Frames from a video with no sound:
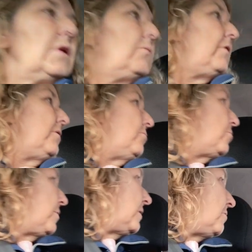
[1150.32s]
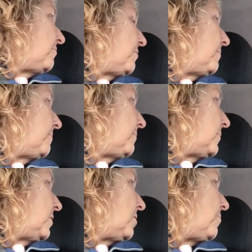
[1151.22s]
Where are you going, love?
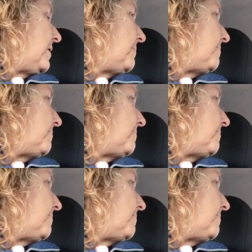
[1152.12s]
Are you going?